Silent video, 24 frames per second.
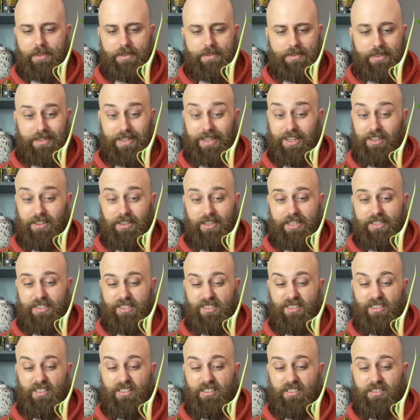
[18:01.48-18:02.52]
this and get at
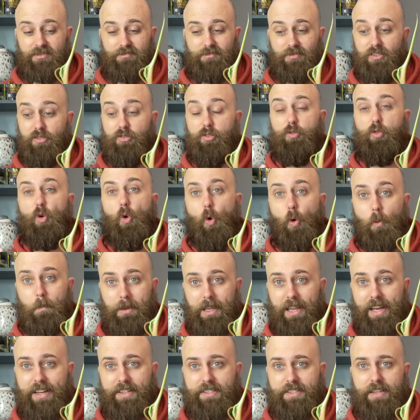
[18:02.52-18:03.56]
least, 4
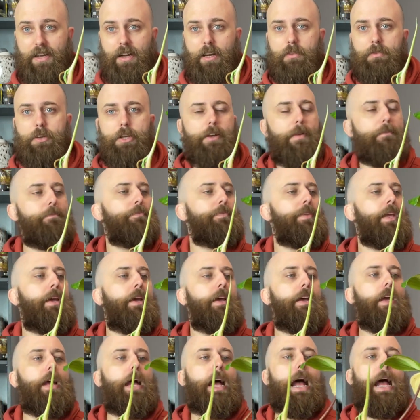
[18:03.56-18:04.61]
plants out of it.
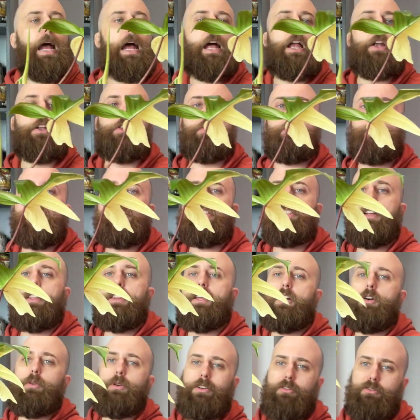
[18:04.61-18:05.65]
And the reason I
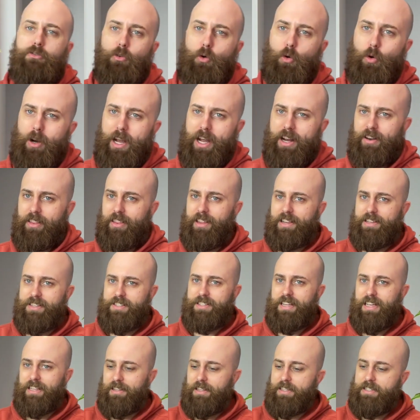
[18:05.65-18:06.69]
think I'll get 4 out of this,
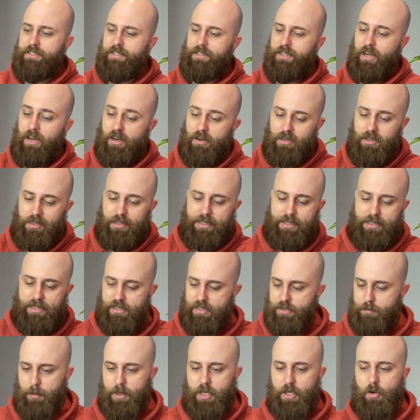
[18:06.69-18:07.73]
at least currently,
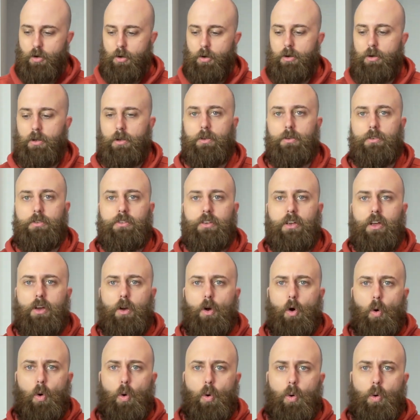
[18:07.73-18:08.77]
is because
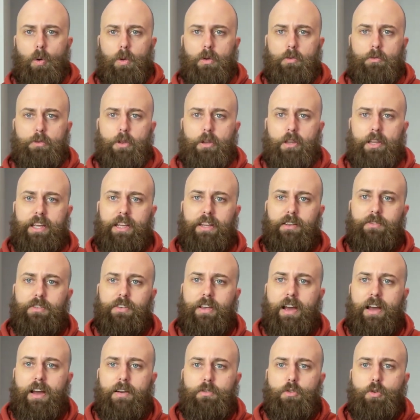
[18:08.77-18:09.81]
all of the leaves
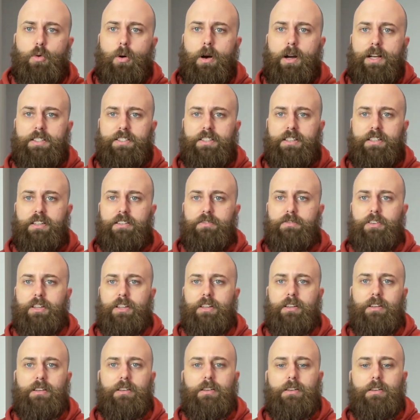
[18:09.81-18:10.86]
have quite
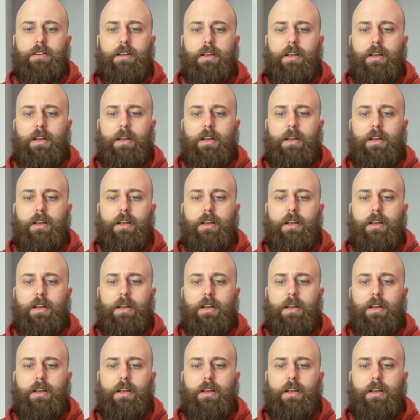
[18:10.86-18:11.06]
significant